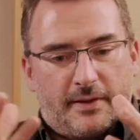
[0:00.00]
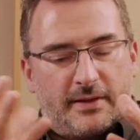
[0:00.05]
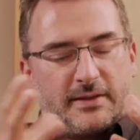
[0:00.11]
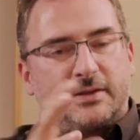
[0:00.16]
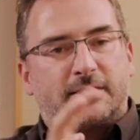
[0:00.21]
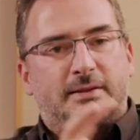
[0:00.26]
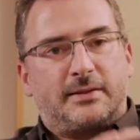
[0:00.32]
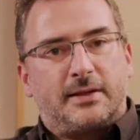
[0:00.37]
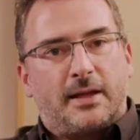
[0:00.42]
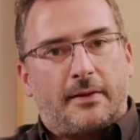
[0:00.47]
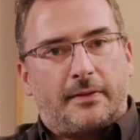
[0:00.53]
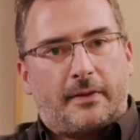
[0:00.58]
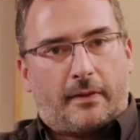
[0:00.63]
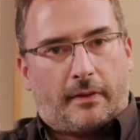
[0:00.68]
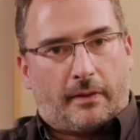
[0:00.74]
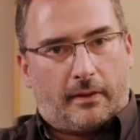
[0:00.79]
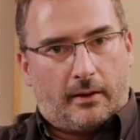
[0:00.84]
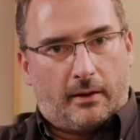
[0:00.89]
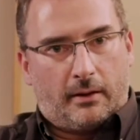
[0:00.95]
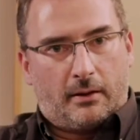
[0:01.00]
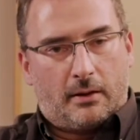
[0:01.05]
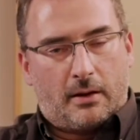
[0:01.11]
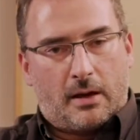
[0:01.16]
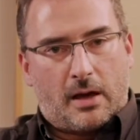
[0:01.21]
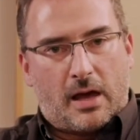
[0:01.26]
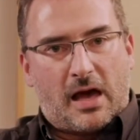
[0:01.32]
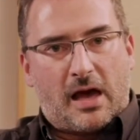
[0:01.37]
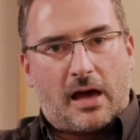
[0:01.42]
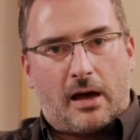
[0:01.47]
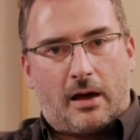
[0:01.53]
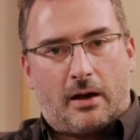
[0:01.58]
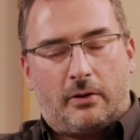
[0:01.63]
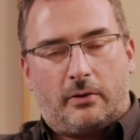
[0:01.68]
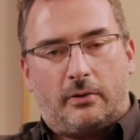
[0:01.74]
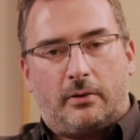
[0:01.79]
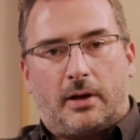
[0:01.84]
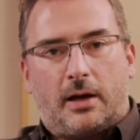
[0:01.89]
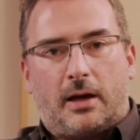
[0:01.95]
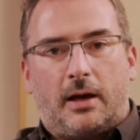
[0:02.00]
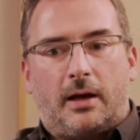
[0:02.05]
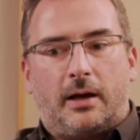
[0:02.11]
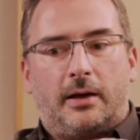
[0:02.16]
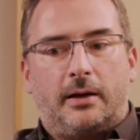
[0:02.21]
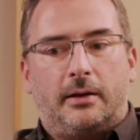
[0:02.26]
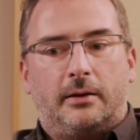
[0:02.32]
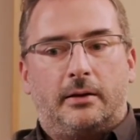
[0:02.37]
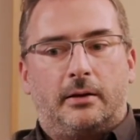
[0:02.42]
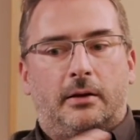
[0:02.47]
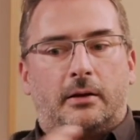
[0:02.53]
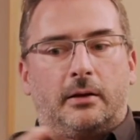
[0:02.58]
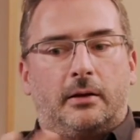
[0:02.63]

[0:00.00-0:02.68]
This is another thing, how I